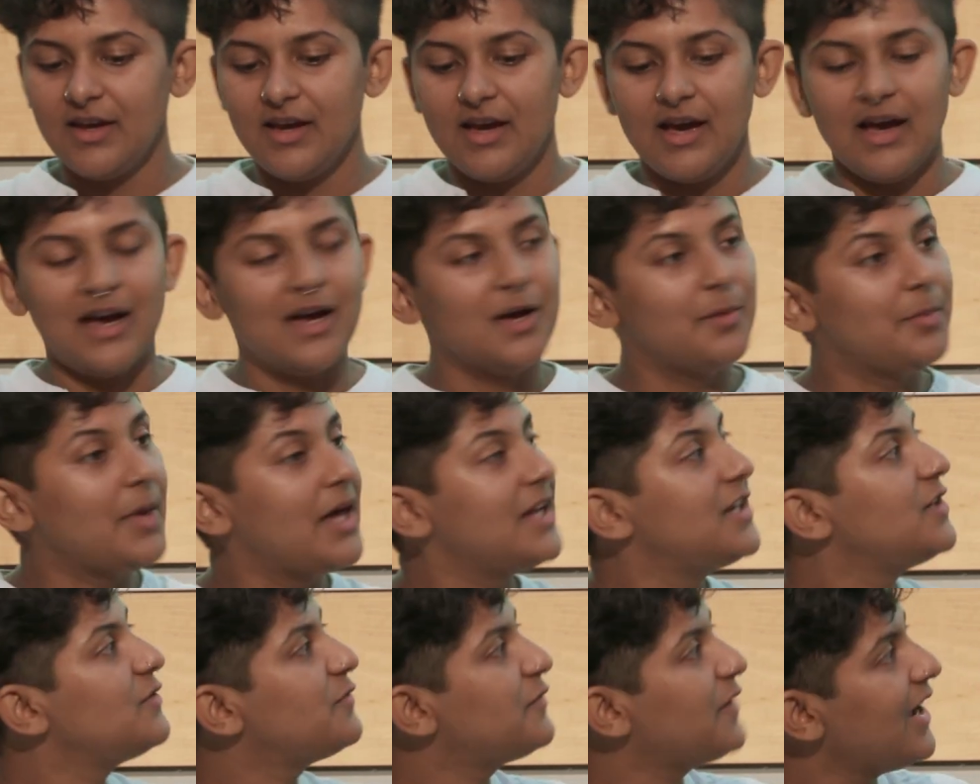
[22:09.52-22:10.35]

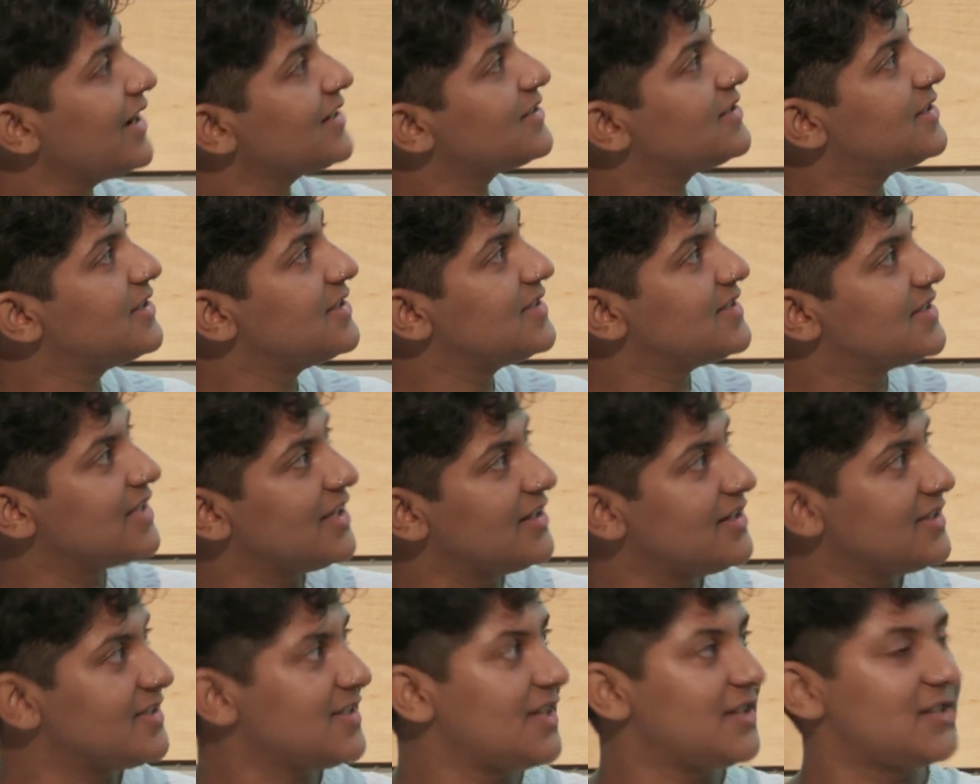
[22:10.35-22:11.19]
And in fact, these
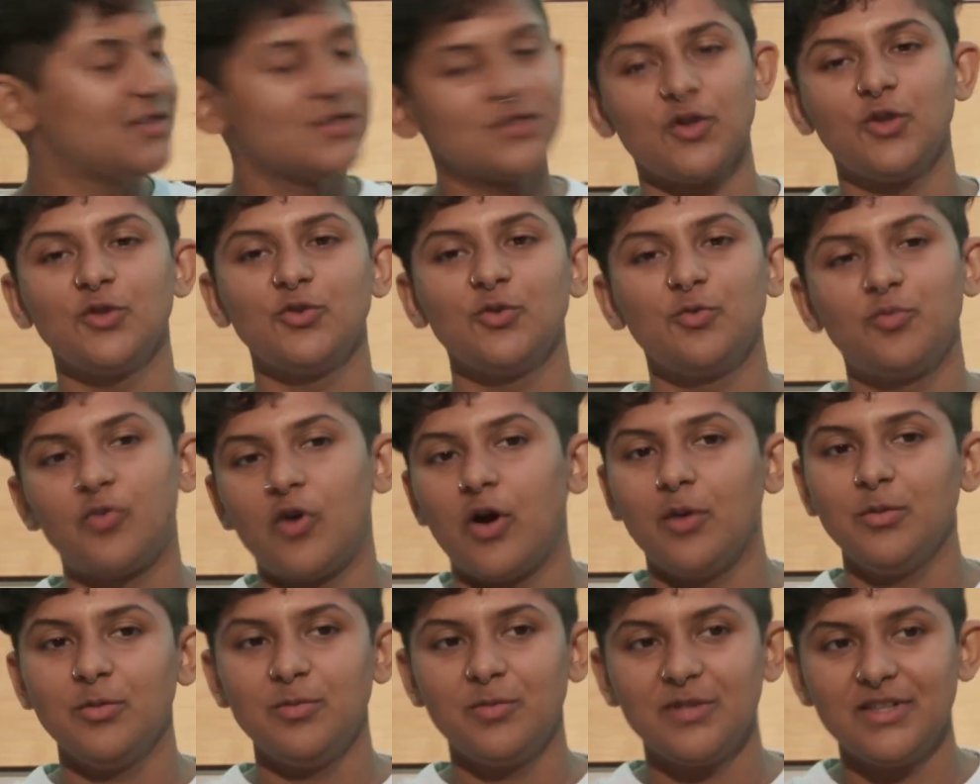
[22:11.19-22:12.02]
data centers, although
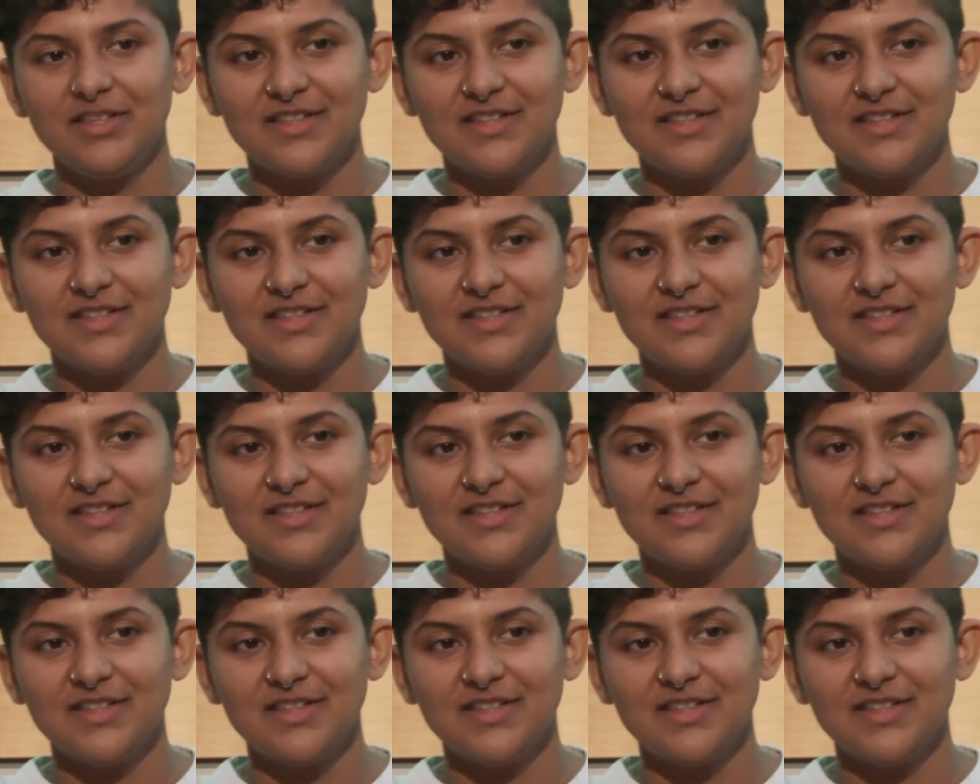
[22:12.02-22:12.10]
probably